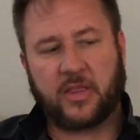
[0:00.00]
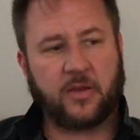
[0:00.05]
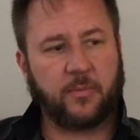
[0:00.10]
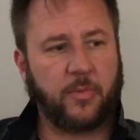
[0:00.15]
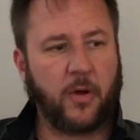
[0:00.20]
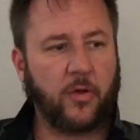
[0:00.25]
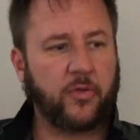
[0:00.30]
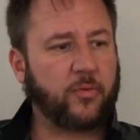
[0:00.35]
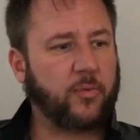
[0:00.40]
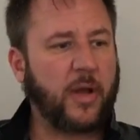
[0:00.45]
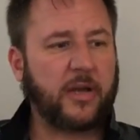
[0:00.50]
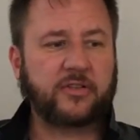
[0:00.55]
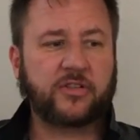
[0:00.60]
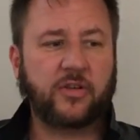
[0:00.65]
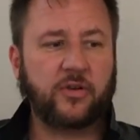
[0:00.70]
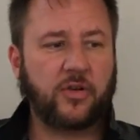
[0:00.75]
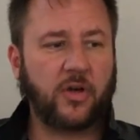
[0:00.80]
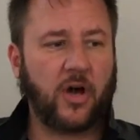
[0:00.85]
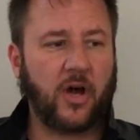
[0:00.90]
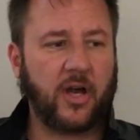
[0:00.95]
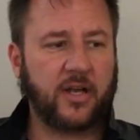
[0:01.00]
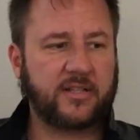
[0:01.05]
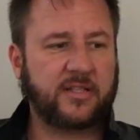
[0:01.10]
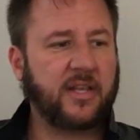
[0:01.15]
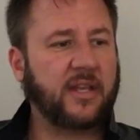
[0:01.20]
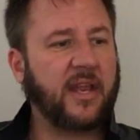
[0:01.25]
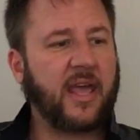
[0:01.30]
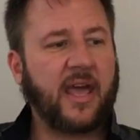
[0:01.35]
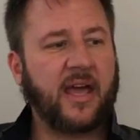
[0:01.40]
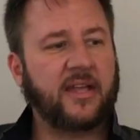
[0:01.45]
they're both rescue dogs
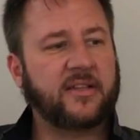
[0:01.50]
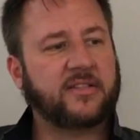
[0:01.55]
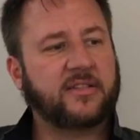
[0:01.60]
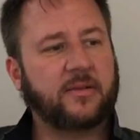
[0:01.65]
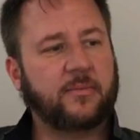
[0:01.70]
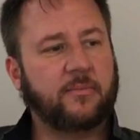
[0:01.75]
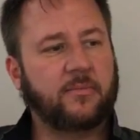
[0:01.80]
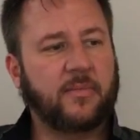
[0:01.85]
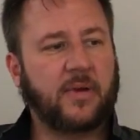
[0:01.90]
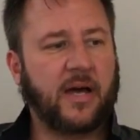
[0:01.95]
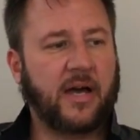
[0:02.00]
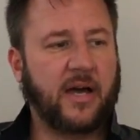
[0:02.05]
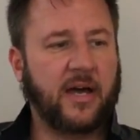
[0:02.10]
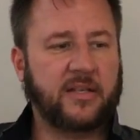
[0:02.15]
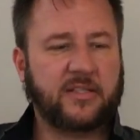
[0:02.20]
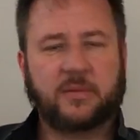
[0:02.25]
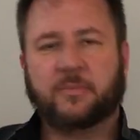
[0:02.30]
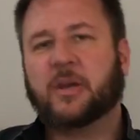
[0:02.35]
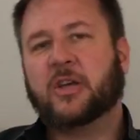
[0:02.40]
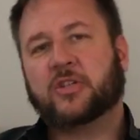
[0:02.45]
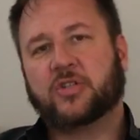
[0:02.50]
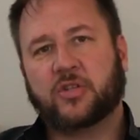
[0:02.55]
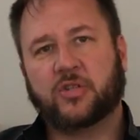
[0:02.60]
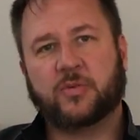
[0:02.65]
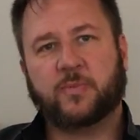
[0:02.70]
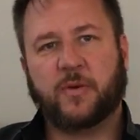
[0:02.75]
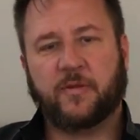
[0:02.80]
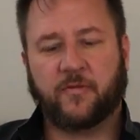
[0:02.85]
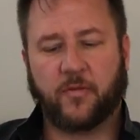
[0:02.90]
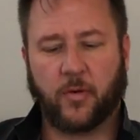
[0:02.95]
and had some uh, some
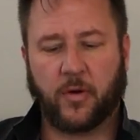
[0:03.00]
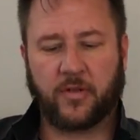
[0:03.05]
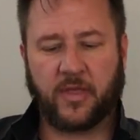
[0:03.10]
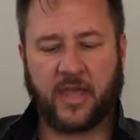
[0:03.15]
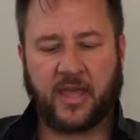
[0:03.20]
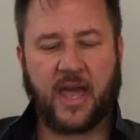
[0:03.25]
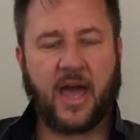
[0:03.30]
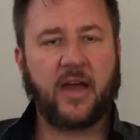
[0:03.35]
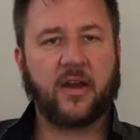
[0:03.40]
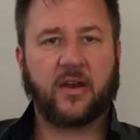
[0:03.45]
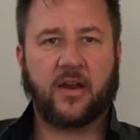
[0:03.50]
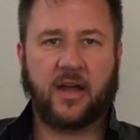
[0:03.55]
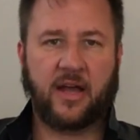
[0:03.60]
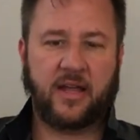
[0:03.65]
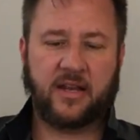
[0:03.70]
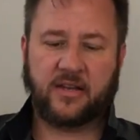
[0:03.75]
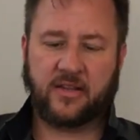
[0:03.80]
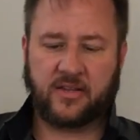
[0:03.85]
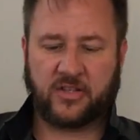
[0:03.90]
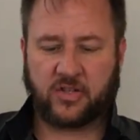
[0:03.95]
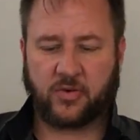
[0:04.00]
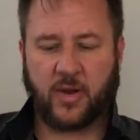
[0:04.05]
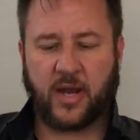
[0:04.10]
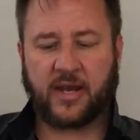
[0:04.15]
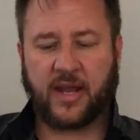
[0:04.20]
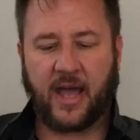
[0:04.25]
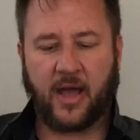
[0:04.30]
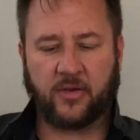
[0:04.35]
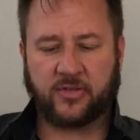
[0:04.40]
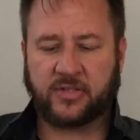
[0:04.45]
issues before they got uh, into this
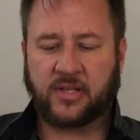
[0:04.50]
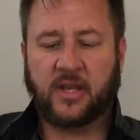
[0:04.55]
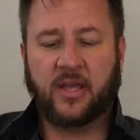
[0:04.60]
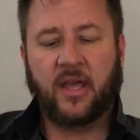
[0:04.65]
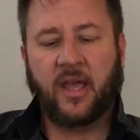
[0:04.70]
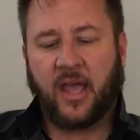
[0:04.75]
great house.